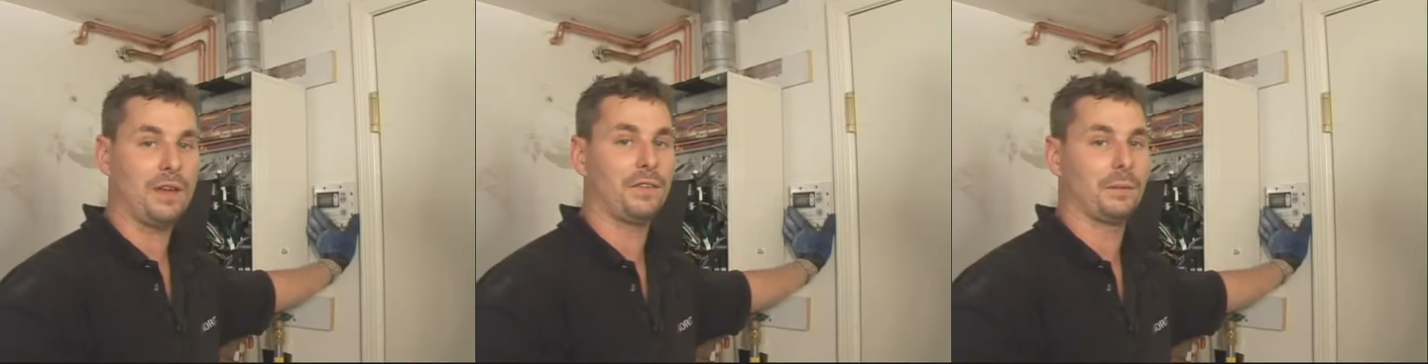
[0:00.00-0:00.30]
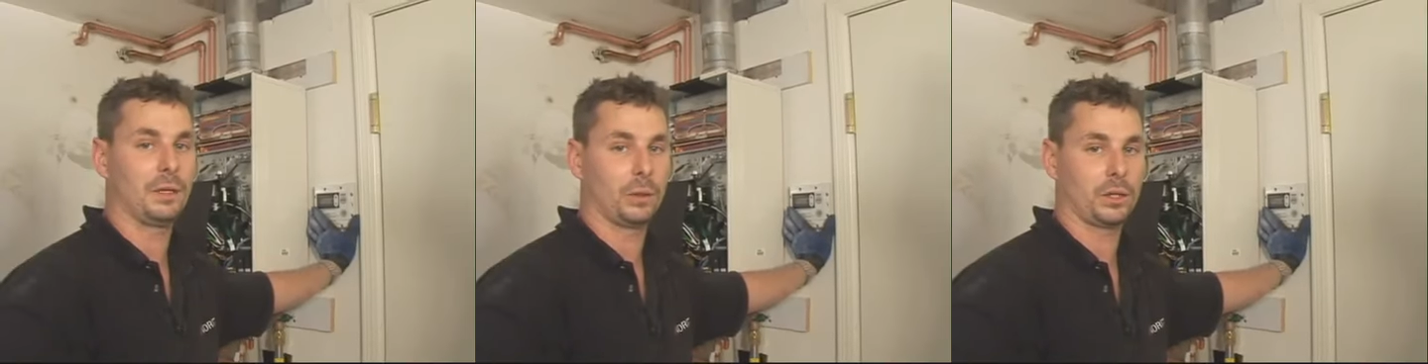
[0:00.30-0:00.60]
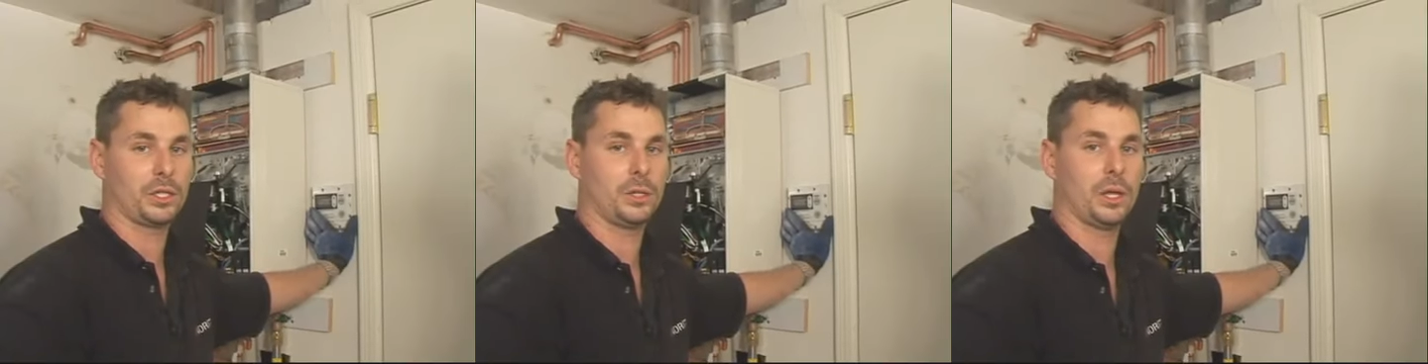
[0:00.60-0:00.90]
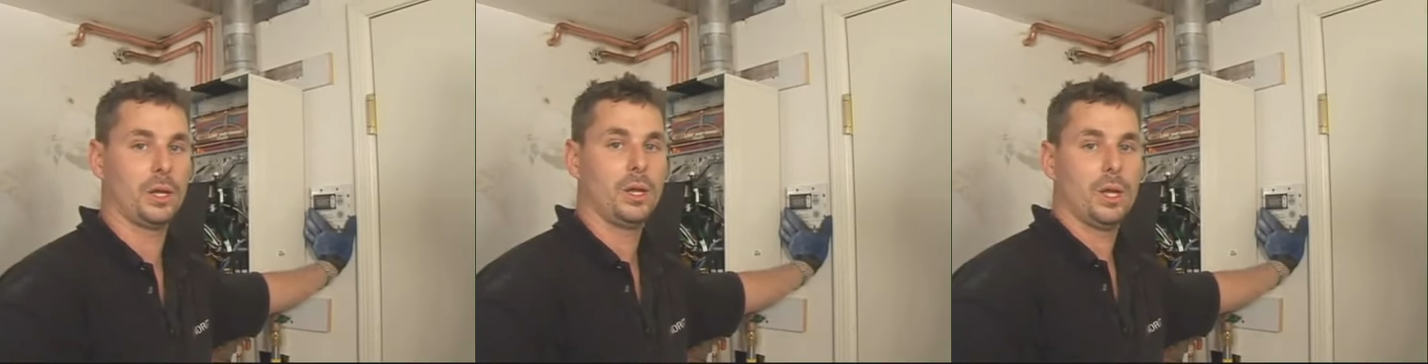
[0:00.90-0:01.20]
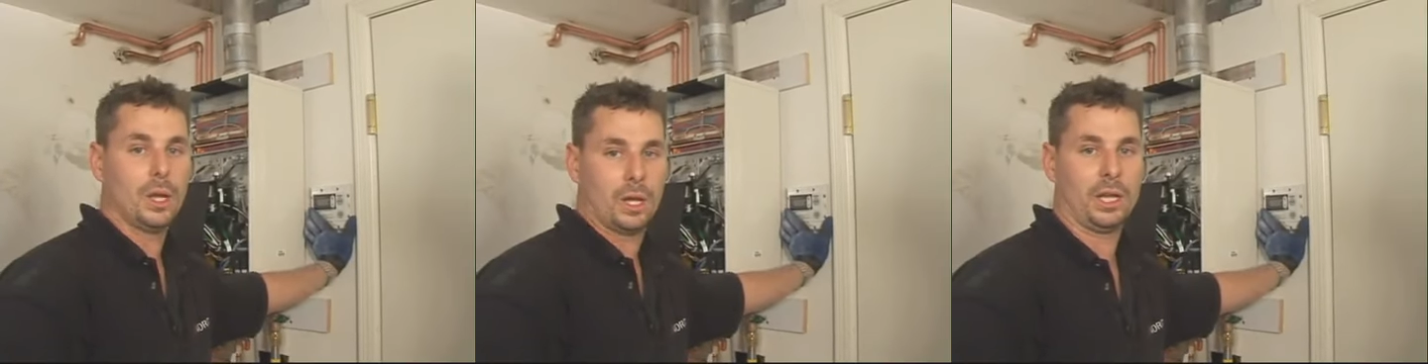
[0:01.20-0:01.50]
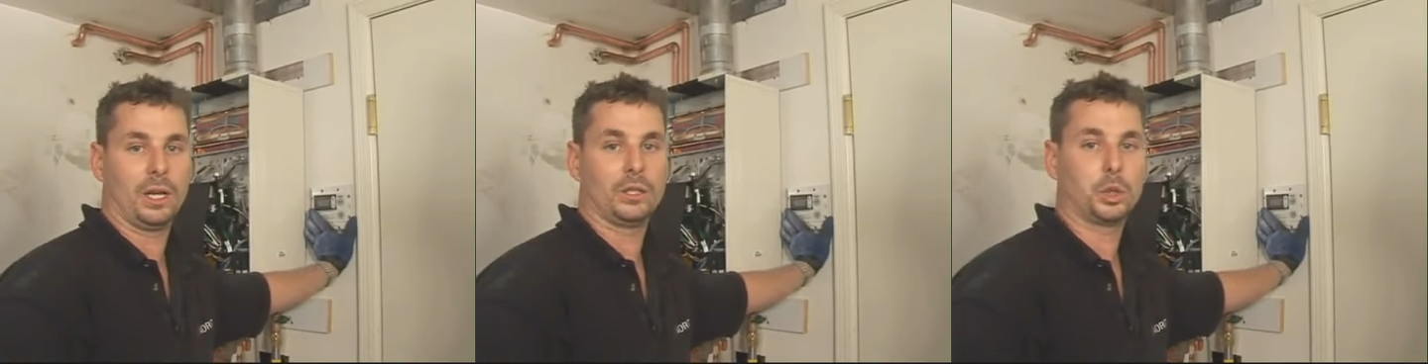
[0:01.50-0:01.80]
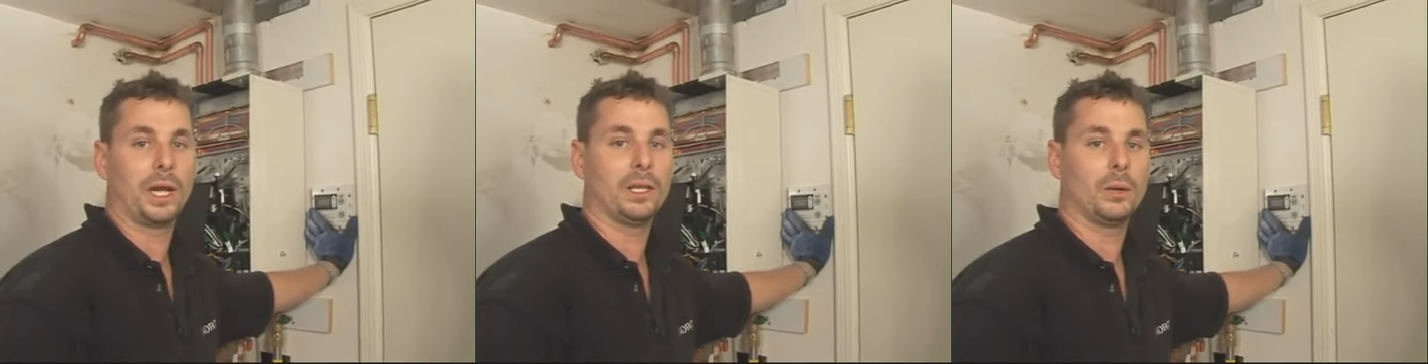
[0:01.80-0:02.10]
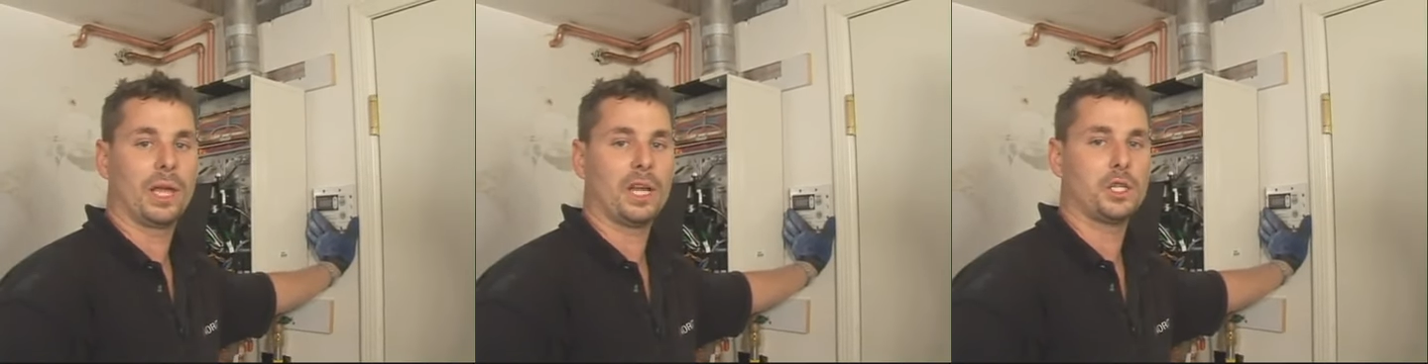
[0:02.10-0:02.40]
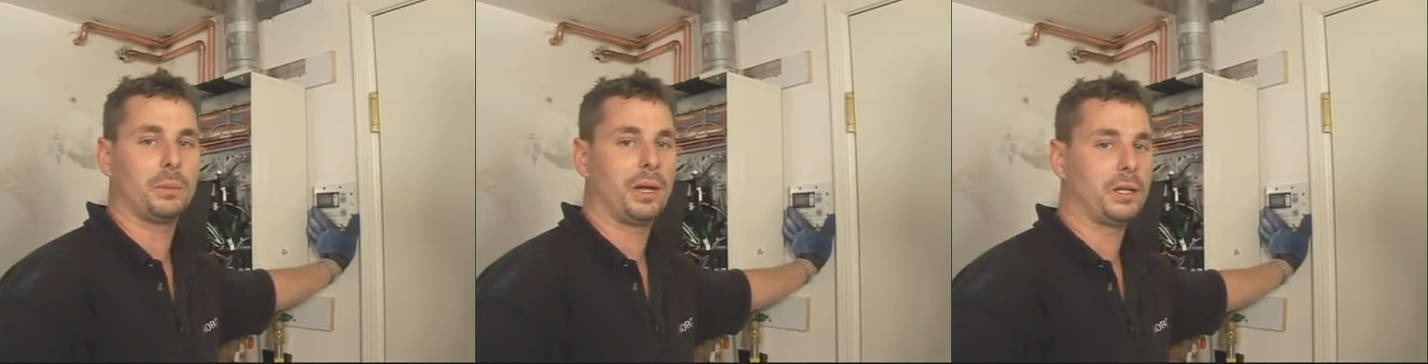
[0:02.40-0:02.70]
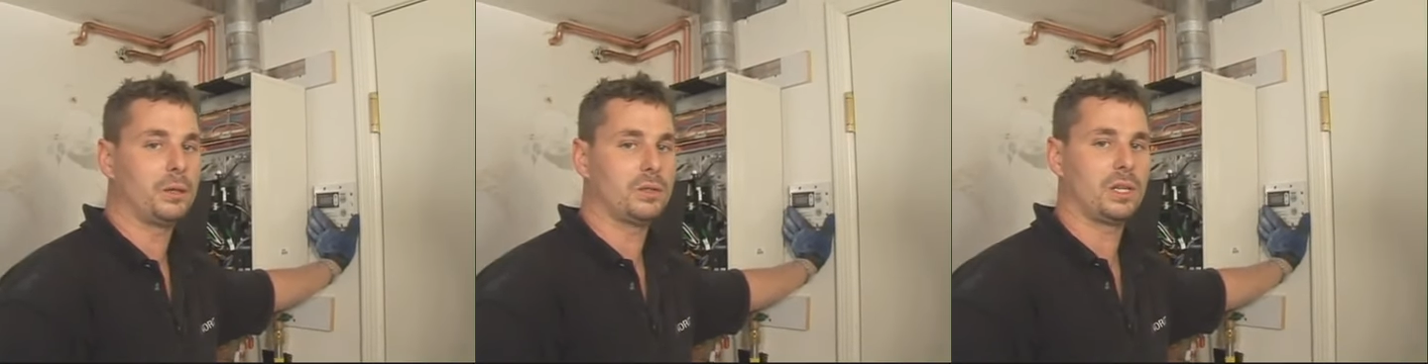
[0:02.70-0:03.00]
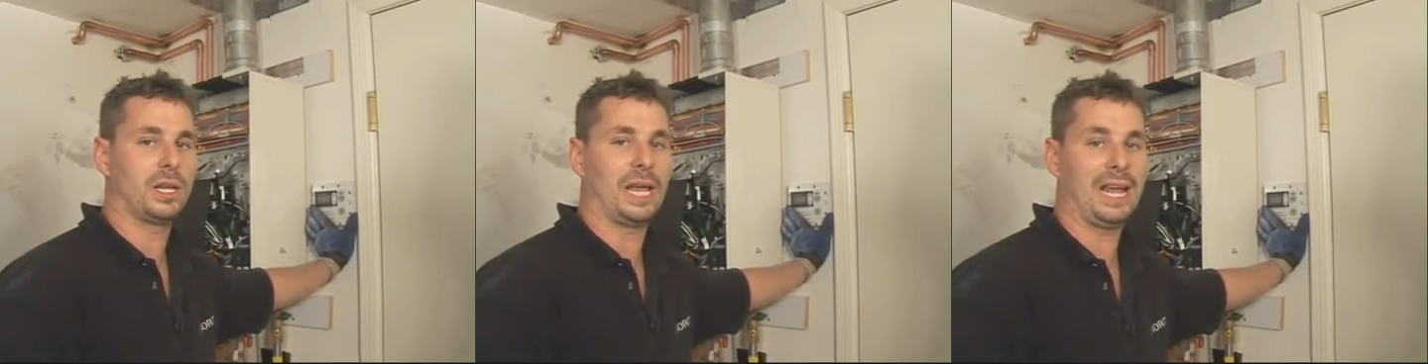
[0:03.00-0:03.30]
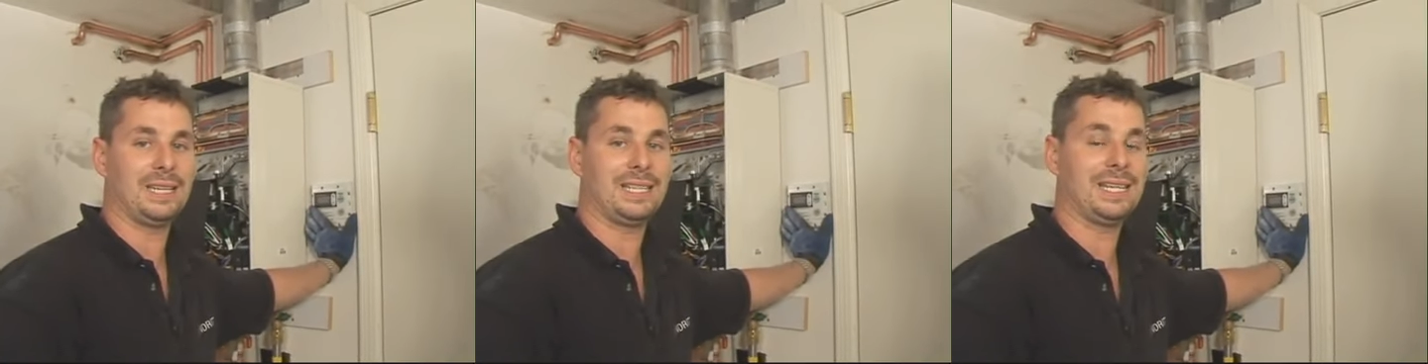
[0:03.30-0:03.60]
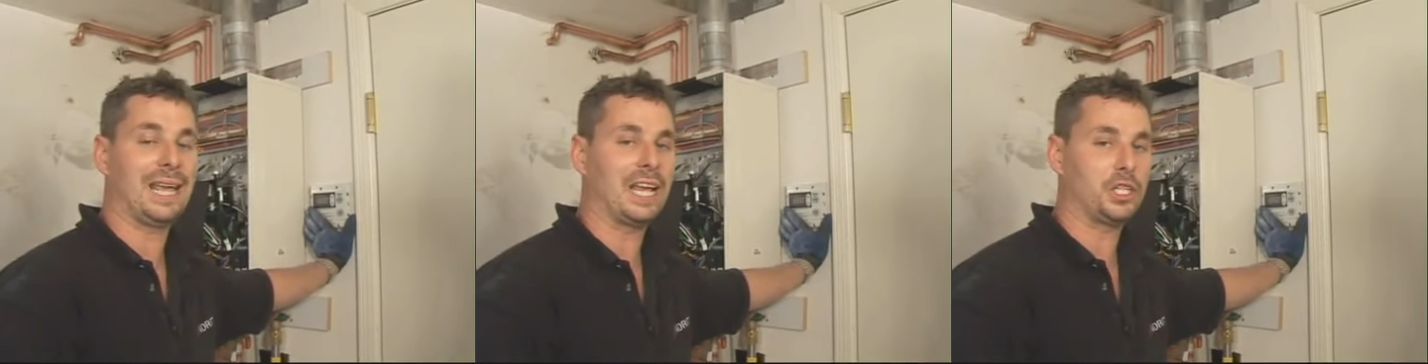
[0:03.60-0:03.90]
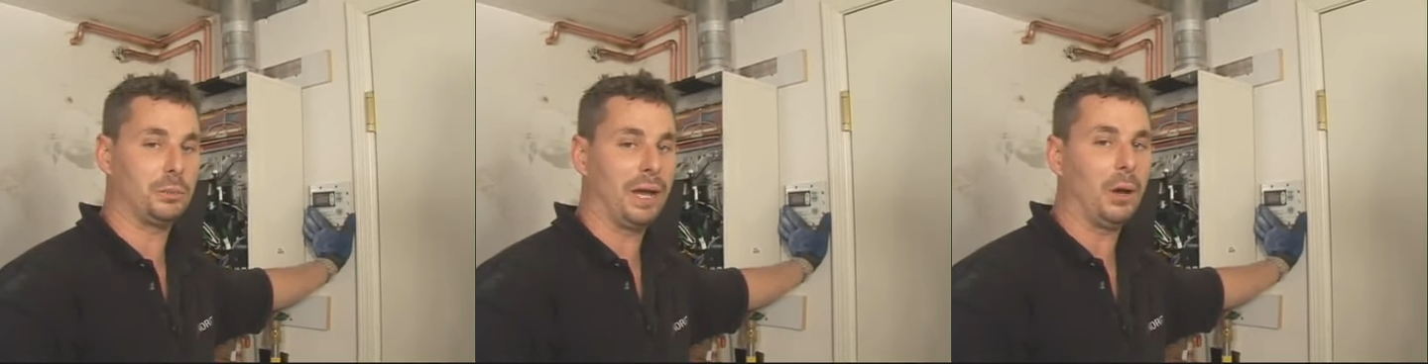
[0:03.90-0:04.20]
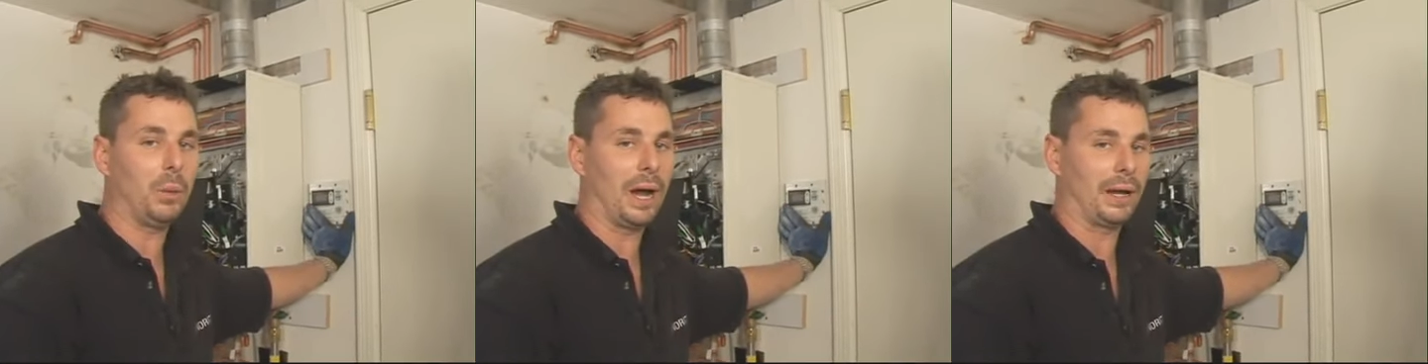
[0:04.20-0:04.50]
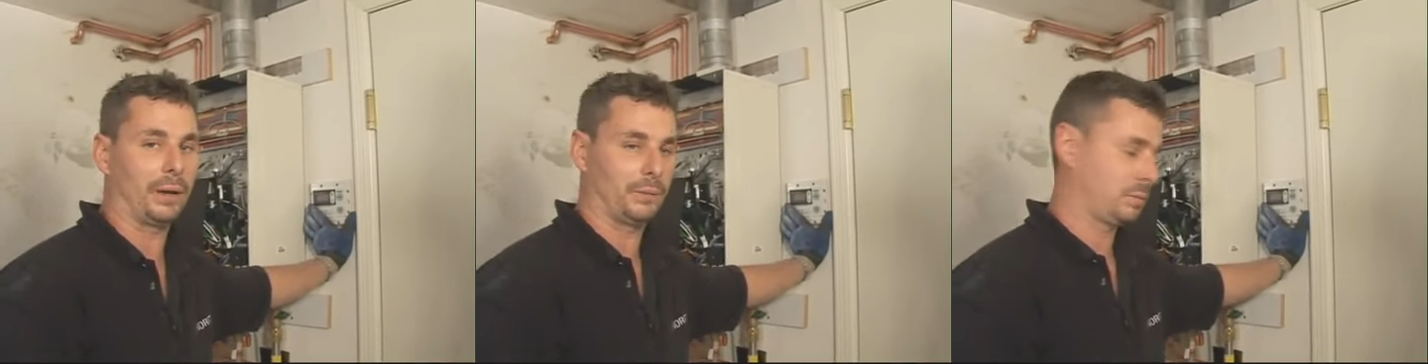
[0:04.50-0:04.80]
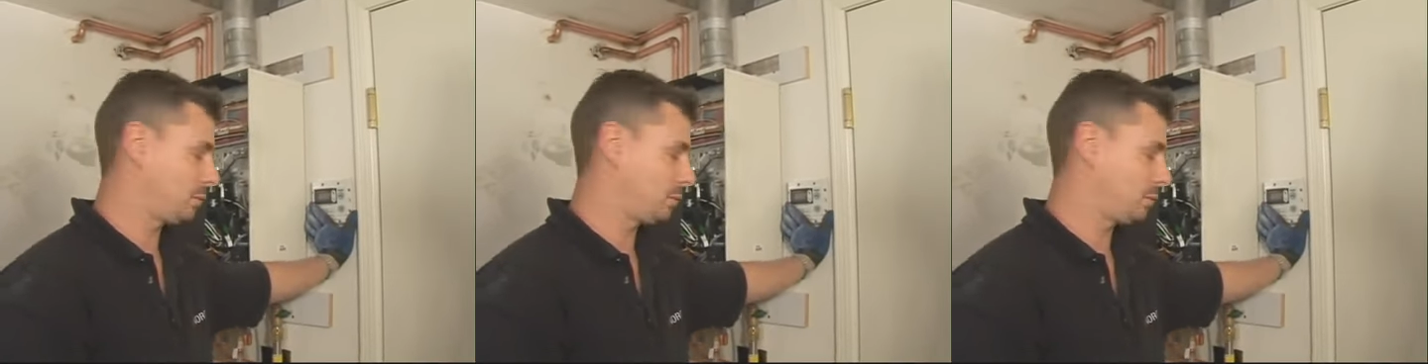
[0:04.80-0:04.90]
from the Noritz unit in a dry location by using 18 gauge bell wire.